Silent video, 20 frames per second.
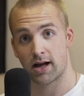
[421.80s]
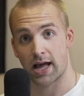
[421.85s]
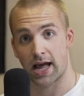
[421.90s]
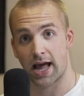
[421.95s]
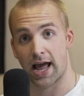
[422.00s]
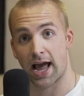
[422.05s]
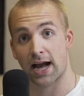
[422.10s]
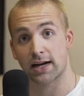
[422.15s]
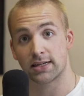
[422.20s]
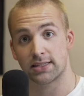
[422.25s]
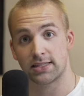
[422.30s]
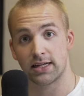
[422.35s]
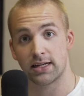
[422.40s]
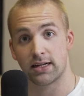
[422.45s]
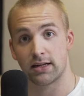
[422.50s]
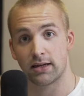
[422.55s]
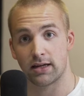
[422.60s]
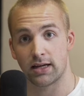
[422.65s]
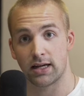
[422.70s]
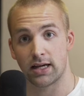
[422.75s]

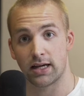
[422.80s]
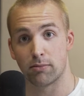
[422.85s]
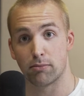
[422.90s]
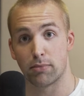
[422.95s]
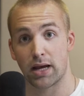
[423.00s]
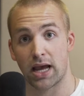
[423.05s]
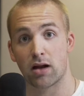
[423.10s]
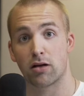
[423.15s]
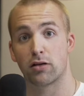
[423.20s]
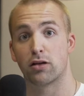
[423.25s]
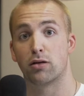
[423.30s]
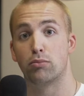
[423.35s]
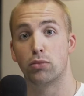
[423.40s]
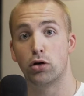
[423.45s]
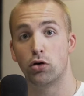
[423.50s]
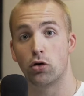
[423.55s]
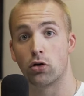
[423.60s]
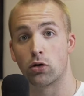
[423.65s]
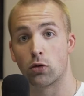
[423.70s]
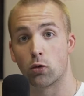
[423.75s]
acted in Man on the
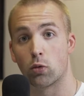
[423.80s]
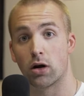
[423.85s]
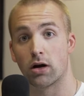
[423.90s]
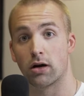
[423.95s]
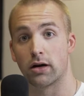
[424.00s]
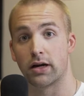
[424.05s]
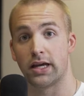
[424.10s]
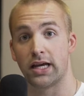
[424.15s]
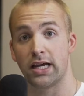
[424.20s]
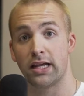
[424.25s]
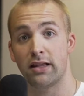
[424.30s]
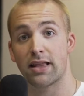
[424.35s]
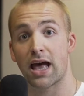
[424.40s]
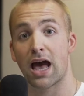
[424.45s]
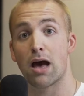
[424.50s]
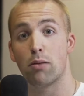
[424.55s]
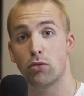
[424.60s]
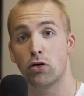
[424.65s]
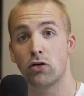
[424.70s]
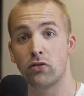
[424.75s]
Moon, where in
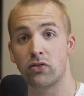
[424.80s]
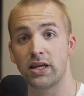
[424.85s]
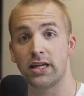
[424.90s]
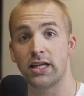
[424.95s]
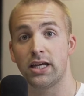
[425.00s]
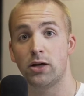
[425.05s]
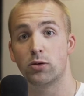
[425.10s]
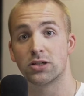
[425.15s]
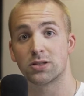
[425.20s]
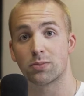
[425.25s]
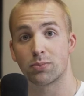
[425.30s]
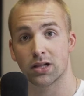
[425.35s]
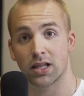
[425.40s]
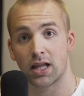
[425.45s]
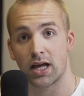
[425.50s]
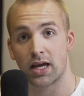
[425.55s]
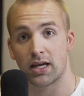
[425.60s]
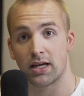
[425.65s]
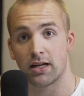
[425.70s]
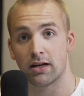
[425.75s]
that movie he was
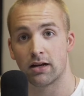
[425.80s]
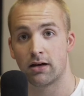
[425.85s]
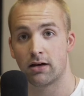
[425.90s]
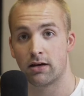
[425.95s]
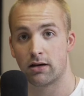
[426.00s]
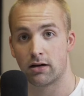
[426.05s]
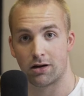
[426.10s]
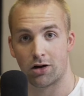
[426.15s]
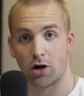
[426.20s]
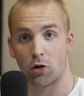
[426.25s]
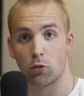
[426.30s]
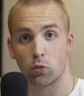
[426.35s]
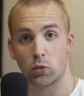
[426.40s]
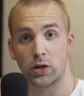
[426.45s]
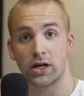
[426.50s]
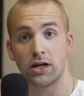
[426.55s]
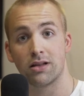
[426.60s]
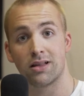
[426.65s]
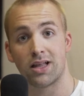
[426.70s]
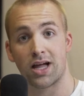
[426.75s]
playing a
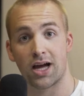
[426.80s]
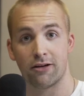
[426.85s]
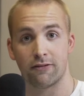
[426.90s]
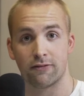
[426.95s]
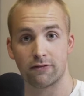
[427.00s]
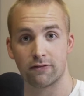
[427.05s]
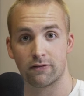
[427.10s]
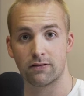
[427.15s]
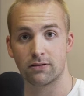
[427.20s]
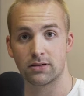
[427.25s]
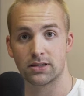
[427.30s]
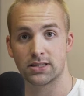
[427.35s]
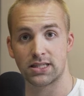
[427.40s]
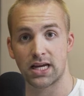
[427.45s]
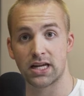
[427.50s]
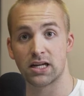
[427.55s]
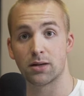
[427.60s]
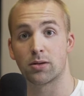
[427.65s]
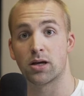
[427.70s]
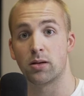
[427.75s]
real life
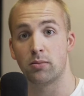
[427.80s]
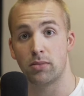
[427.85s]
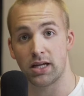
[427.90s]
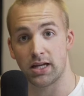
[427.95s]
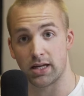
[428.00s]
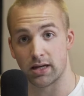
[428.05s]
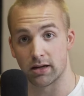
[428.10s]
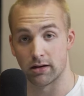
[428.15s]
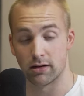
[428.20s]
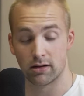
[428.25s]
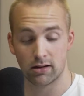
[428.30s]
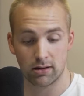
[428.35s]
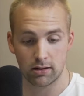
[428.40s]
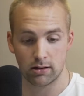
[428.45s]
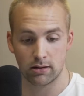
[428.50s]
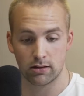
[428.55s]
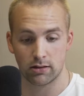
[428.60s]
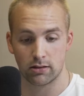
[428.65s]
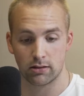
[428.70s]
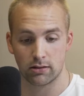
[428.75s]
stand-up comedian
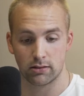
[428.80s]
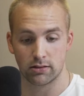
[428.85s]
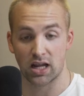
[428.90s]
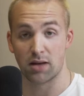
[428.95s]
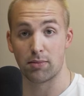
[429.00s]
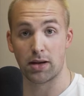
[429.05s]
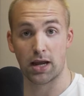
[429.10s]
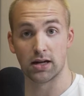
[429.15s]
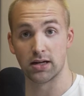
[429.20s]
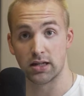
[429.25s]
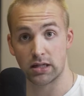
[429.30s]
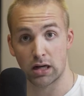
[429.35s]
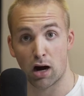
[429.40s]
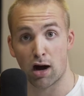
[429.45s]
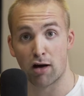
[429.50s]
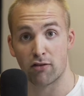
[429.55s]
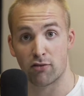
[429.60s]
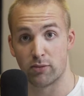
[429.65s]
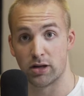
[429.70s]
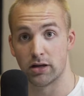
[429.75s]
named Andy
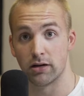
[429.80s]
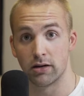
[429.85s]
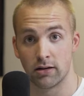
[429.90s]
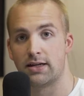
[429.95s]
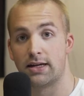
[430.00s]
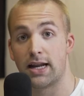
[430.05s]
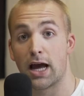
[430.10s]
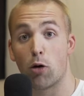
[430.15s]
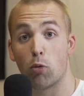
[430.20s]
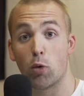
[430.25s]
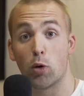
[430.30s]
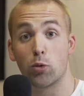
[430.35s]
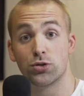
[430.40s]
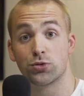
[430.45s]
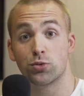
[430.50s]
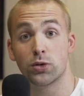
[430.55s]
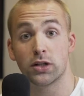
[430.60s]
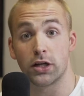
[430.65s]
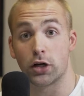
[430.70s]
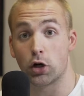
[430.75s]
Kaufman. Now, what was
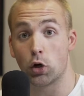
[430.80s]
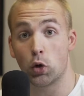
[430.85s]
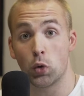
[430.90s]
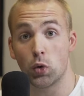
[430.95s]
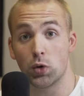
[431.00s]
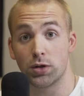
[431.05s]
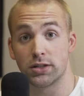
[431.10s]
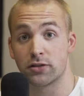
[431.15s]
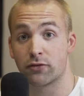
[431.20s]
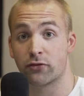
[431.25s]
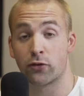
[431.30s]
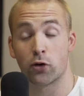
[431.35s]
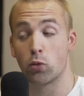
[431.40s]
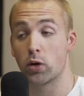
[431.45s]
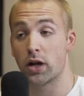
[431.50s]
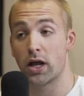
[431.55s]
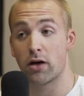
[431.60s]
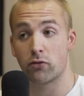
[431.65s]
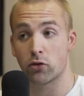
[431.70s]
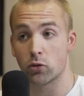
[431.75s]
really cool is, for
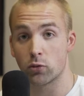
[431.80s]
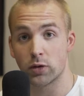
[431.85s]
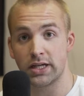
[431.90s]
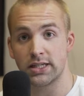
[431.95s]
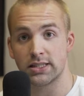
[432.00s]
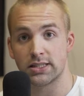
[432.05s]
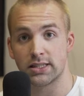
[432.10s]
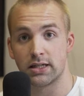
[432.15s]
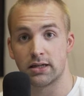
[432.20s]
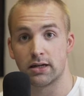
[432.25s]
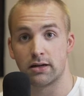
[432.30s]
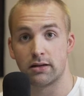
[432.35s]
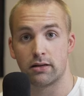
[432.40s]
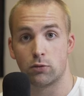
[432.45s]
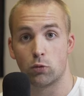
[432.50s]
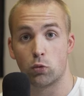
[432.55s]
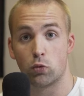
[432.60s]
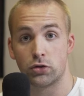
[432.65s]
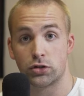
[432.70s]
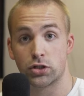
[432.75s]
whatever reason,
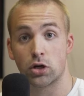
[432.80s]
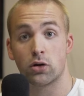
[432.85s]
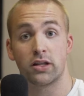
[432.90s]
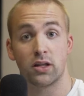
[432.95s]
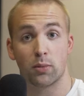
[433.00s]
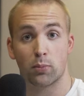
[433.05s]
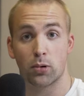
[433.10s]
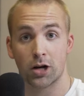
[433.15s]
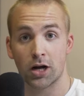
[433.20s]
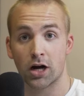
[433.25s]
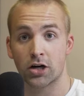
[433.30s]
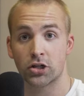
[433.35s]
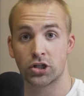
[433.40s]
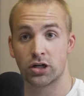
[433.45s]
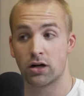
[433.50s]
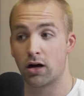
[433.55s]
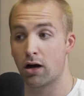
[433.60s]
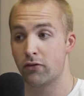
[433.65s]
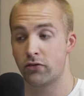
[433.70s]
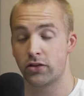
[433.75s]
during the
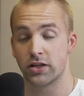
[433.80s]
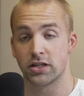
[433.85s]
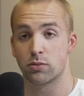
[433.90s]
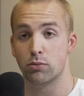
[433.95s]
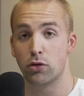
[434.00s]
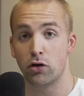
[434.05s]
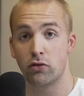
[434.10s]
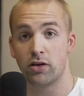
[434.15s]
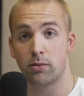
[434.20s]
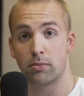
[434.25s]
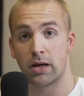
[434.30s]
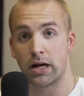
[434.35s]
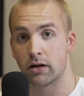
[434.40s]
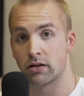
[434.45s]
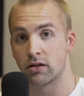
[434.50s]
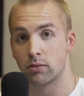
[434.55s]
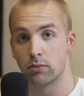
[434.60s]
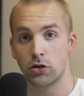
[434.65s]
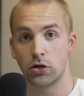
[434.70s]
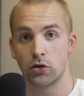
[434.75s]
production of this movie, Man
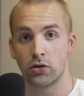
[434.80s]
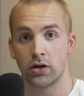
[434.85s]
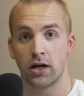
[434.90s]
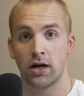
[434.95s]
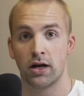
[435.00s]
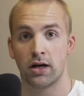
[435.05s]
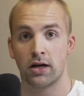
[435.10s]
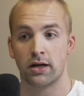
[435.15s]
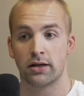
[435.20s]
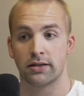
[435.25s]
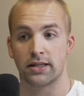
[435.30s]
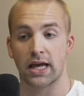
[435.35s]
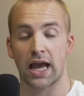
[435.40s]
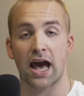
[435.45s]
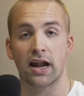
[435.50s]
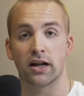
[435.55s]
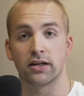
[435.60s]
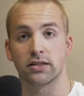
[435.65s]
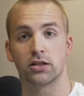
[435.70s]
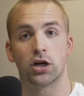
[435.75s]
on the Moon, they
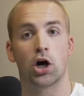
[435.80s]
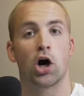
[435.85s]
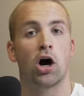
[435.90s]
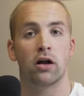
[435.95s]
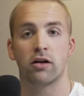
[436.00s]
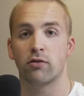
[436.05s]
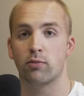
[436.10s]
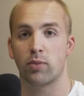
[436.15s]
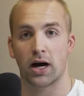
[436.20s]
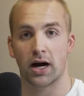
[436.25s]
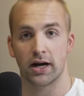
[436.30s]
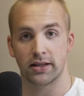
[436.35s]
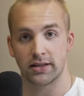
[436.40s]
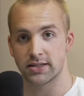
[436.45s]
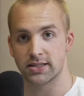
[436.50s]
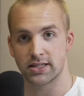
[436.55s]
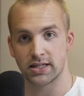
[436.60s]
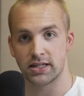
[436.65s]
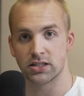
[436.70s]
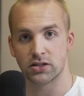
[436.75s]
had a ton of behind the
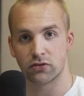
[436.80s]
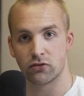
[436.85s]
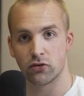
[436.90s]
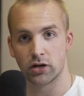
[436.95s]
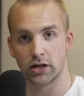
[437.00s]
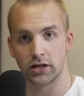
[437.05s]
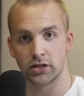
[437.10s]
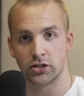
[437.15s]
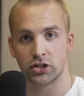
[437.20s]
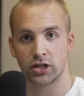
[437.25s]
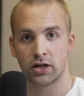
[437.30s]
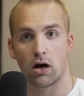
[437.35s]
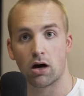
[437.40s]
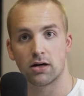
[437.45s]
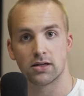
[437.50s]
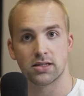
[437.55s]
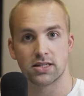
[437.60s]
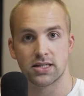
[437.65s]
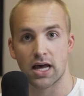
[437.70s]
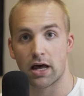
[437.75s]
scenes footage,
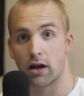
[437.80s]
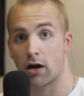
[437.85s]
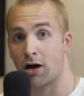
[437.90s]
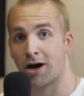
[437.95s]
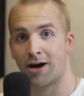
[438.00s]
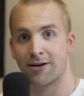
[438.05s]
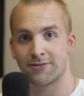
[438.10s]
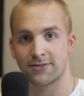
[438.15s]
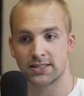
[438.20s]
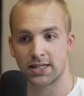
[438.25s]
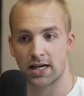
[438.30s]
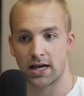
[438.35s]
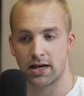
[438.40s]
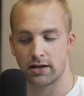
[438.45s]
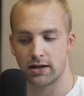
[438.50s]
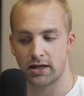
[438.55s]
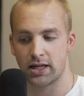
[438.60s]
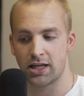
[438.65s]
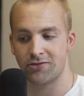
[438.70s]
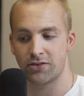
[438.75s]
on set, off set,
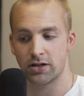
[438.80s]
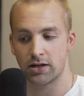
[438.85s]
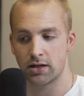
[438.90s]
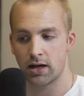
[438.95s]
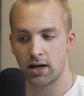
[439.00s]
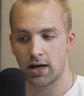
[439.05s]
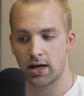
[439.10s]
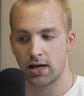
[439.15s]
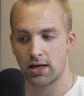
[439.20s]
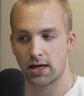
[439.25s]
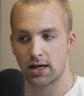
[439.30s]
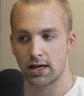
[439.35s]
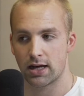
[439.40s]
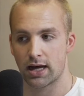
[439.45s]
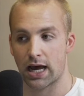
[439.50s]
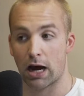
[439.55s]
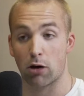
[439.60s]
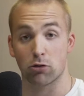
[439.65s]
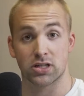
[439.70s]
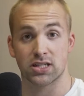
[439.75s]
even
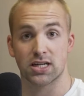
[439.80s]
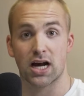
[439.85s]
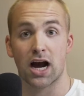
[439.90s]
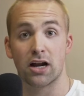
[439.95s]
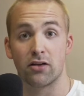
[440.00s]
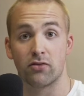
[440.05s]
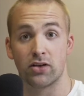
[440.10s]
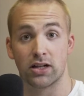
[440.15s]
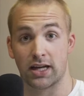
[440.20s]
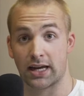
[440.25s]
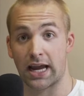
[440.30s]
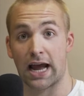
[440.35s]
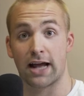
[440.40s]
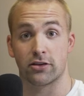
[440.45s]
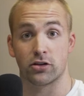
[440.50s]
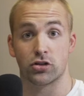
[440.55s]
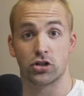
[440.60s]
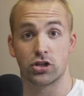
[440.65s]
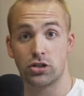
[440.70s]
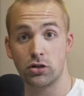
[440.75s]
outside of it, like at
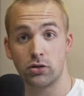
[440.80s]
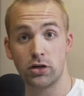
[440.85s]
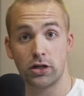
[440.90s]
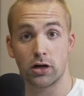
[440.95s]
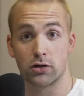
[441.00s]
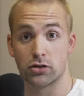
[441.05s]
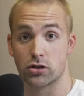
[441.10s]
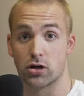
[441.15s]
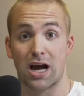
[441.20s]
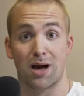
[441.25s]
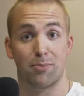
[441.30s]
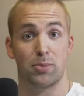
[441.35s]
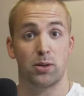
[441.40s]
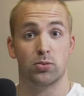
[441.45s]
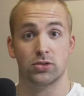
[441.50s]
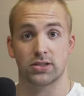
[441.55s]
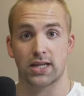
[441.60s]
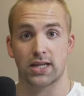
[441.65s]
the studios or at people's